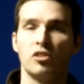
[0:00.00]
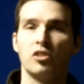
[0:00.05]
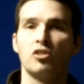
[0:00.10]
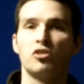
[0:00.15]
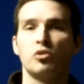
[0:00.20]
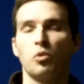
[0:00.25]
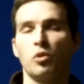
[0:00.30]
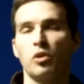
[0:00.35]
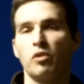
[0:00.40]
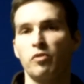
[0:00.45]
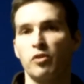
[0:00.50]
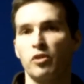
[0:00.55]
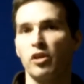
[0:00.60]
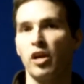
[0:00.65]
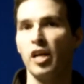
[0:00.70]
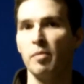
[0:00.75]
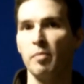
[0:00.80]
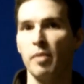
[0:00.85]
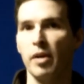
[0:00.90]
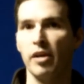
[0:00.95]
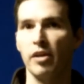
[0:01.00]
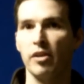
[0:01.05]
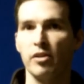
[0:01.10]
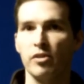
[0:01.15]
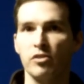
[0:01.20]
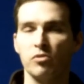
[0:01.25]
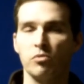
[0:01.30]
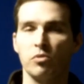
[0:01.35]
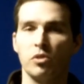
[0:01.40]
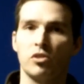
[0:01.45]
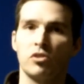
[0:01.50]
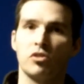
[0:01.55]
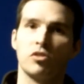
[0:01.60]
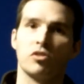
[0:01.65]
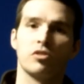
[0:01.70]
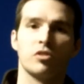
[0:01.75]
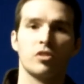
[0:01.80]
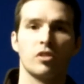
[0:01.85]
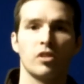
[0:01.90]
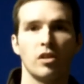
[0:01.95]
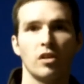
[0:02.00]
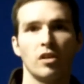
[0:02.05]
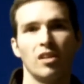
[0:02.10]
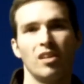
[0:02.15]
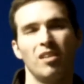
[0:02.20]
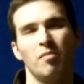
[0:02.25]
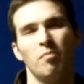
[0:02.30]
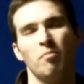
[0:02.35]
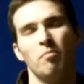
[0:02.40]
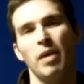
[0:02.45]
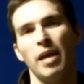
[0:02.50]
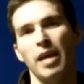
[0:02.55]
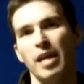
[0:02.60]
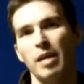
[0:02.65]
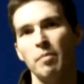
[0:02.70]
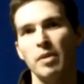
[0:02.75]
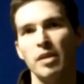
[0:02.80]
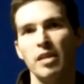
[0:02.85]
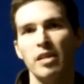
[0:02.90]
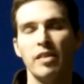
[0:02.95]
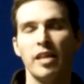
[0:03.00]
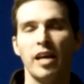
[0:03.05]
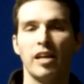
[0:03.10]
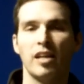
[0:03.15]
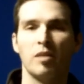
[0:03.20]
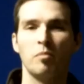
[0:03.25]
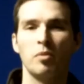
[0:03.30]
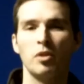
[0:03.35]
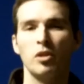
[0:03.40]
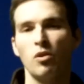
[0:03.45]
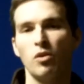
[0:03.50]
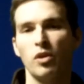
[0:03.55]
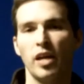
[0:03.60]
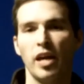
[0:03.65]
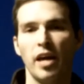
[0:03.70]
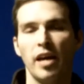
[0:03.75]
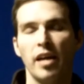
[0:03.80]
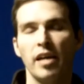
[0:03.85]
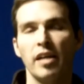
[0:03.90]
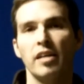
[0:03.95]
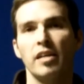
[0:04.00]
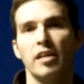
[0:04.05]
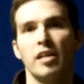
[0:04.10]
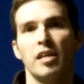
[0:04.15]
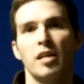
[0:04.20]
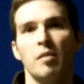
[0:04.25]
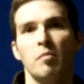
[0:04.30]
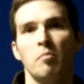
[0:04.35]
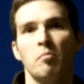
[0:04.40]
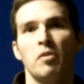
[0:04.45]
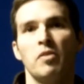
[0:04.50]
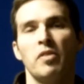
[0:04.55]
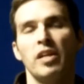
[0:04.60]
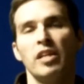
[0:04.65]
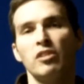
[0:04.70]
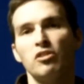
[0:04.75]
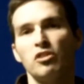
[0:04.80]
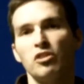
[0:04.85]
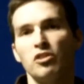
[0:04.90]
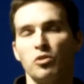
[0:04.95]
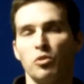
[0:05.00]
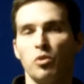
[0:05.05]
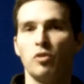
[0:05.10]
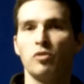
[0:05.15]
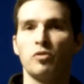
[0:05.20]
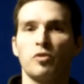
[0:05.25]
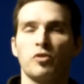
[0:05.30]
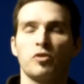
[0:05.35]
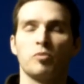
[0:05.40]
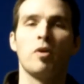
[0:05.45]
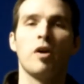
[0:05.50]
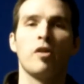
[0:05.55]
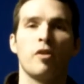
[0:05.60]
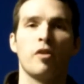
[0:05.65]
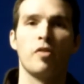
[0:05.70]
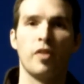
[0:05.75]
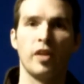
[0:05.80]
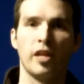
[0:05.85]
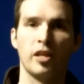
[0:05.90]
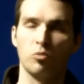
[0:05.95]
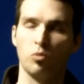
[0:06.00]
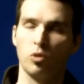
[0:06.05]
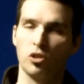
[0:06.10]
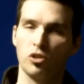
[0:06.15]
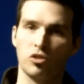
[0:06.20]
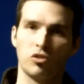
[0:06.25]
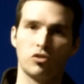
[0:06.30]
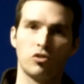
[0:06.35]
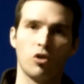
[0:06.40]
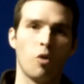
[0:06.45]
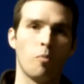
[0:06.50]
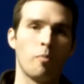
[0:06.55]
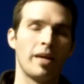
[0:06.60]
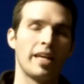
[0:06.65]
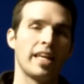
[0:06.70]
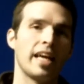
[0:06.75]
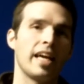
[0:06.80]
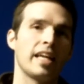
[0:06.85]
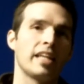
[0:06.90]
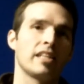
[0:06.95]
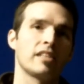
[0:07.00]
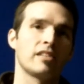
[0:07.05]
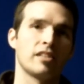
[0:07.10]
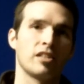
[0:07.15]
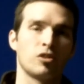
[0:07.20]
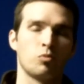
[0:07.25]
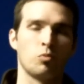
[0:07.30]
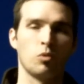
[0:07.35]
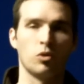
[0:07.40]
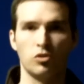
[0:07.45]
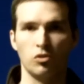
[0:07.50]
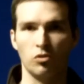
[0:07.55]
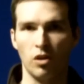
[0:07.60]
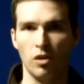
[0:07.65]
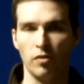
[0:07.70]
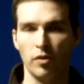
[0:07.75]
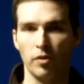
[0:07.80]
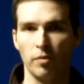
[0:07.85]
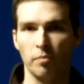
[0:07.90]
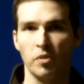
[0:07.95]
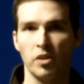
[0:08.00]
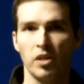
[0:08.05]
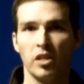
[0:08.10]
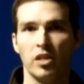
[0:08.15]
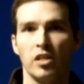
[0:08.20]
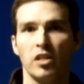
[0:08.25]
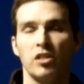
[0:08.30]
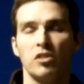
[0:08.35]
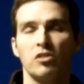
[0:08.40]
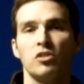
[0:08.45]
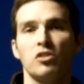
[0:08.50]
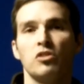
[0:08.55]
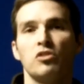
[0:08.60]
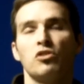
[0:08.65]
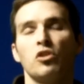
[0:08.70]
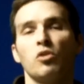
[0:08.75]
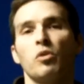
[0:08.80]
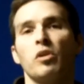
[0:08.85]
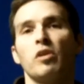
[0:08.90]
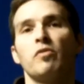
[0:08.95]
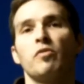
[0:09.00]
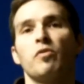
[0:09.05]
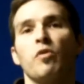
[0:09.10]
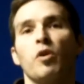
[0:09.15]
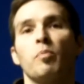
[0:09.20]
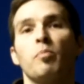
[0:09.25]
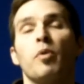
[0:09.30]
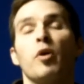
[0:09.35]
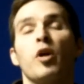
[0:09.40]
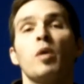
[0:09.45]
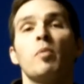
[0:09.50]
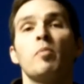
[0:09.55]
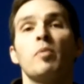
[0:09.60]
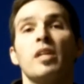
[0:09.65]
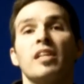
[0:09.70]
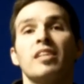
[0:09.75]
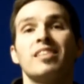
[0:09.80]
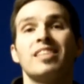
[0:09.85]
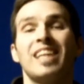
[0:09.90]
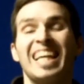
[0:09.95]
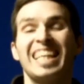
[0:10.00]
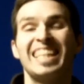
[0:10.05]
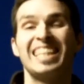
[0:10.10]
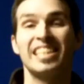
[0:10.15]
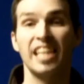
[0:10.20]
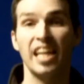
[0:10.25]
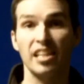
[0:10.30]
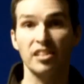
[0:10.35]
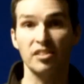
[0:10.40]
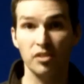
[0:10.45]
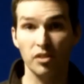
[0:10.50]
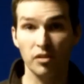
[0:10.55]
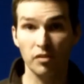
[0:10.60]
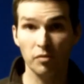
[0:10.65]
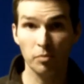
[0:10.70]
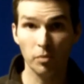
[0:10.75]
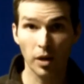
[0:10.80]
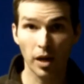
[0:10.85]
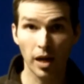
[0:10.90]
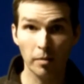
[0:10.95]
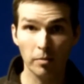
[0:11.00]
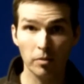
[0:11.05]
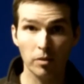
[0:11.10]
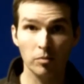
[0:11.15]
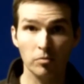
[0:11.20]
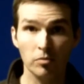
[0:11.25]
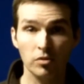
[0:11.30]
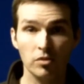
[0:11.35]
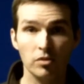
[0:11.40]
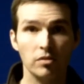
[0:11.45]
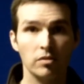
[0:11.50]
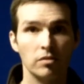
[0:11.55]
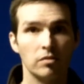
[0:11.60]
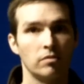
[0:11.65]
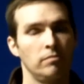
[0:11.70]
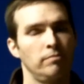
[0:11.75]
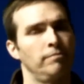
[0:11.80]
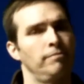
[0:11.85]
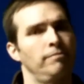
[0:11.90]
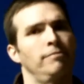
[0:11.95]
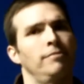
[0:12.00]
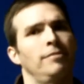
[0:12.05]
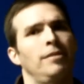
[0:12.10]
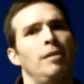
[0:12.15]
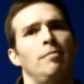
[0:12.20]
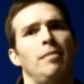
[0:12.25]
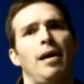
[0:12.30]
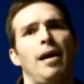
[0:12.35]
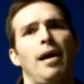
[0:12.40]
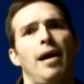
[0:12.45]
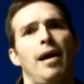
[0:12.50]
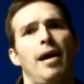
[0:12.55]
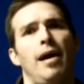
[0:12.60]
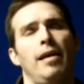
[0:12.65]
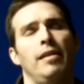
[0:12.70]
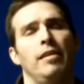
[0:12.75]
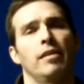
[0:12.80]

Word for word: she's suing for nightmares, which maybe that can be okay. But then she's suing for some other things which don't make any sense whatsoever. She's suing for permanent digestive problems. This is ridiculous